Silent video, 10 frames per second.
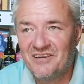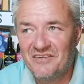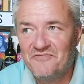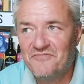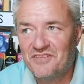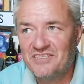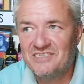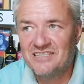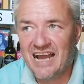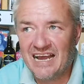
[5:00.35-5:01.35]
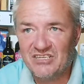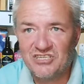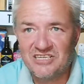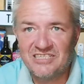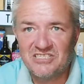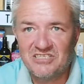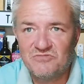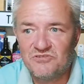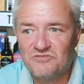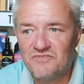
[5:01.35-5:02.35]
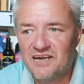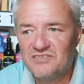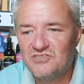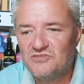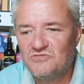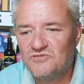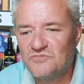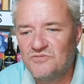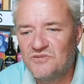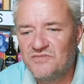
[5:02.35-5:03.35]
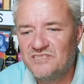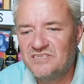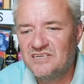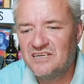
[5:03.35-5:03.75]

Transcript: if there's actually is still 2,200 breweries,